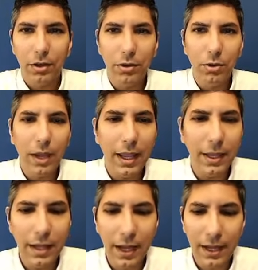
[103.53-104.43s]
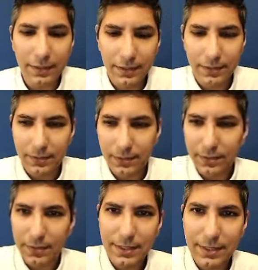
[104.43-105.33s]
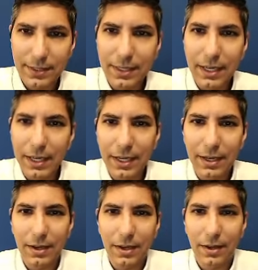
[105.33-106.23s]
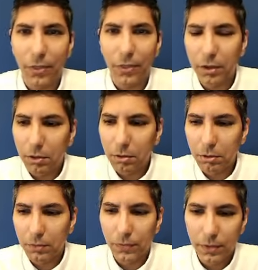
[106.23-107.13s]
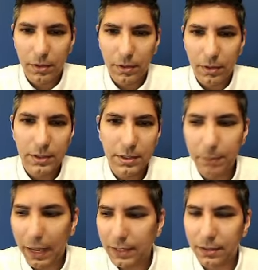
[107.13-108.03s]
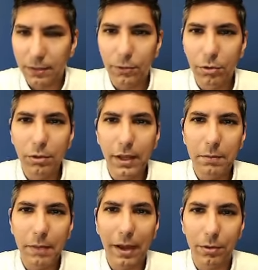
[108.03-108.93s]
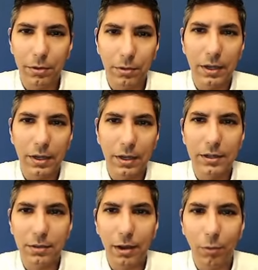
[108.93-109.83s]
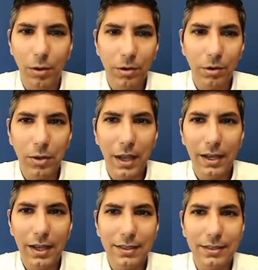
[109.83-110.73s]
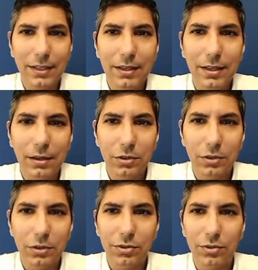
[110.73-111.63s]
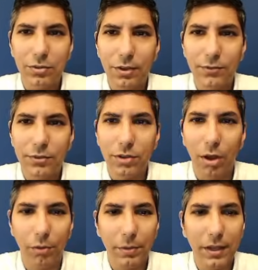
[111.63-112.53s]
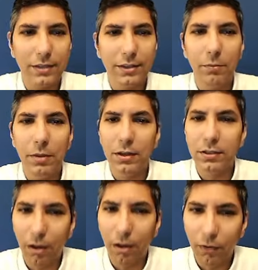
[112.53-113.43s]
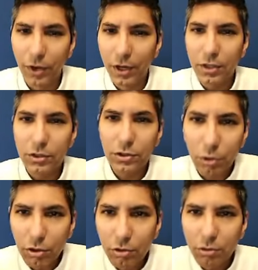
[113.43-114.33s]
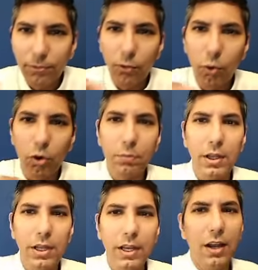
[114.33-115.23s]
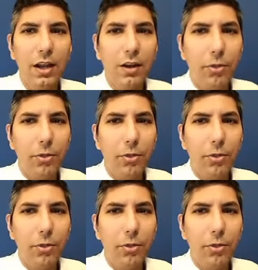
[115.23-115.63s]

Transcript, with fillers: you cannot see the little specks of Kool-Aid powder, or in the salt water you cannot see the little crystals of salt because they've been dissolved so uniformly